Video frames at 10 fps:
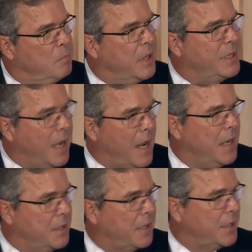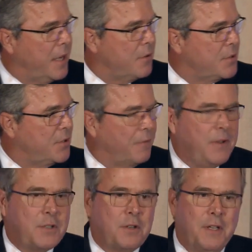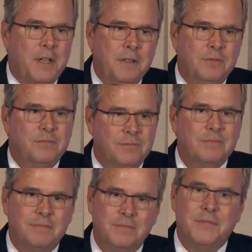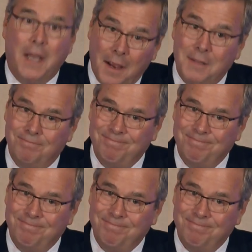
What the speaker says: But dying dictators eventually die.